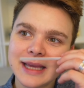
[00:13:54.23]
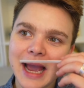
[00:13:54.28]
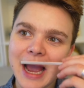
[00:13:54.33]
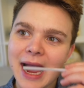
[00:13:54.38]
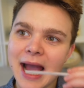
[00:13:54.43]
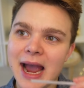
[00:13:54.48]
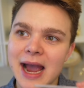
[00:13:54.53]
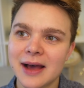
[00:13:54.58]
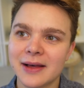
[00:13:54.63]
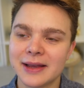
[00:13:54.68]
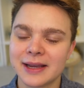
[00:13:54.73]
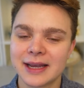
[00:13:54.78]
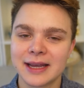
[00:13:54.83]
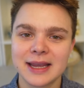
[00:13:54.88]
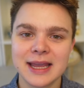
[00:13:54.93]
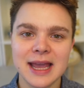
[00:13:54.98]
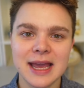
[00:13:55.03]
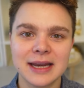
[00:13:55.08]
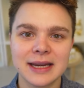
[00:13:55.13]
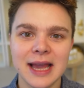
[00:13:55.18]
yeah, like
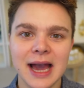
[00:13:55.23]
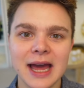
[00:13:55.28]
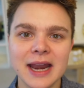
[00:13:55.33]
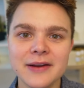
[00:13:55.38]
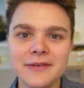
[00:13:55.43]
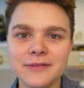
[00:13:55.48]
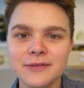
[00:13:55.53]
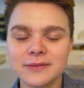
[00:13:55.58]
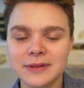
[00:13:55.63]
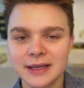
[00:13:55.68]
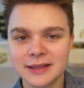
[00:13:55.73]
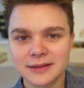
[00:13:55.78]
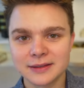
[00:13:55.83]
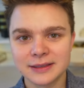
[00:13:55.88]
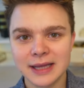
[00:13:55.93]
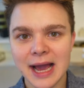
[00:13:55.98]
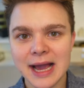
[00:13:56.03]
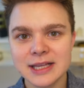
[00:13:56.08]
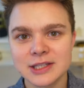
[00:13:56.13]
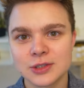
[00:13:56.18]
again, kind of like the
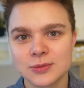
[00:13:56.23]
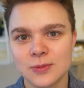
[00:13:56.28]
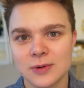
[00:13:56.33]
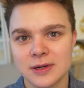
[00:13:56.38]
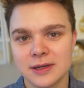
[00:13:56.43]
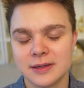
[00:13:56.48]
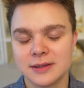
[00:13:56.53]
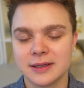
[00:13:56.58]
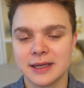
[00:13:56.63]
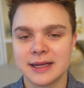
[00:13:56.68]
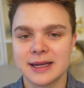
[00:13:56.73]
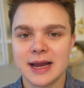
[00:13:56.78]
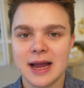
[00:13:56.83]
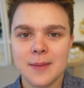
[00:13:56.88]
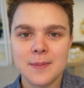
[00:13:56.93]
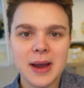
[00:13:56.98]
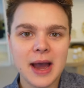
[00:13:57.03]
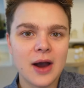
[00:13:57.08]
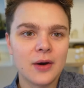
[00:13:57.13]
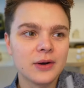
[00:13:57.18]
last one, like
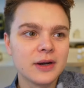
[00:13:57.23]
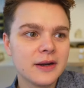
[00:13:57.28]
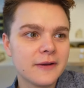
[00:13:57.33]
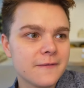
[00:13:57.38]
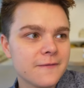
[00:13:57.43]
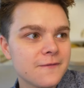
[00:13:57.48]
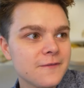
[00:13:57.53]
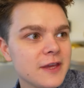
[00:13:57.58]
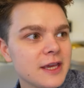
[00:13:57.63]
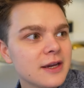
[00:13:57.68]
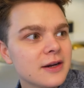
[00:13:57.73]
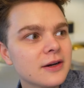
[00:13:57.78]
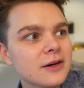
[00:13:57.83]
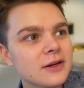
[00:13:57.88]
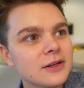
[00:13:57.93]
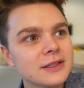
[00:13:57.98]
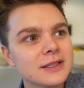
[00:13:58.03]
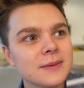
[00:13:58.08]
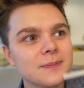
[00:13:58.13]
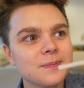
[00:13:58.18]
I'm out in a
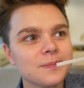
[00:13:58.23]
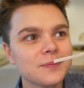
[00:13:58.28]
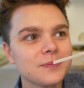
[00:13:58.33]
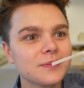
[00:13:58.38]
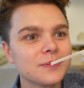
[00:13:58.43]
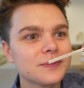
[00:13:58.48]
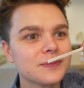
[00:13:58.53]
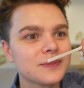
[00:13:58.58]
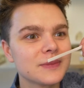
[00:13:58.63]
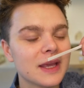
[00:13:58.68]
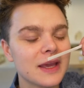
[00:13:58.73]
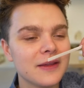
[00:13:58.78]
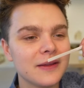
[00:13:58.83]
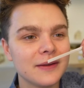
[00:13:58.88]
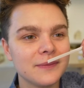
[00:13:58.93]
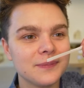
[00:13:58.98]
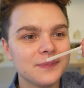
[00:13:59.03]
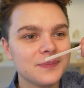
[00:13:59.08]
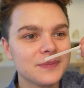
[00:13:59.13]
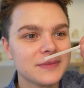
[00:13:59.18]
field
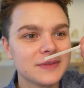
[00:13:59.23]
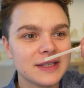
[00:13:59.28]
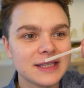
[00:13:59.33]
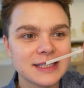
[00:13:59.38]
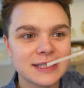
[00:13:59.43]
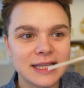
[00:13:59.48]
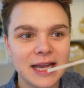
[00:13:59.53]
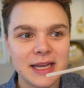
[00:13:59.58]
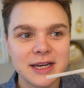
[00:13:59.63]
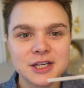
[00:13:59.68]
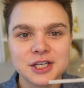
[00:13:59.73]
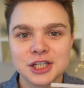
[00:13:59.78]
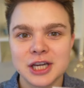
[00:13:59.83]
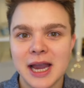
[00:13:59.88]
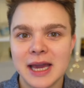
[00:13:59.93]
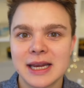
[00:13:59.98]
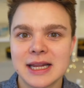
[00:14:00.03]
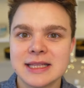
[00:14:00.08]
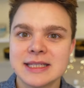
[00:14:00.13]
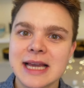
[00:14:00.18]
and the sun is
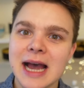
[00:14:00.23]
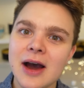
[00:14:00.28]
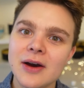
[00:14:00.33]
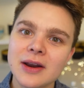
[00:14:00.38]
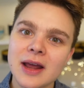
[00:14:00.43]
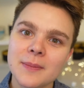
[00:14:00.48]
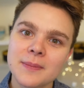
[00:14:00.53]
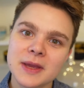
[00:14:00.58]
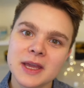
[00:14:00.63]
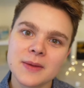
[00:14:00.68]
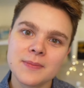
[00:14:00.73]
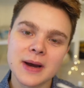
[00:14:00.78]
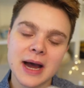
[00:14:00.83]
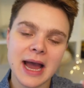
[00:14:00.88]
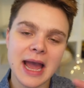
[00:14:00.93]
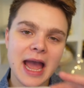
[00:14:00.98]
shining down on me, but I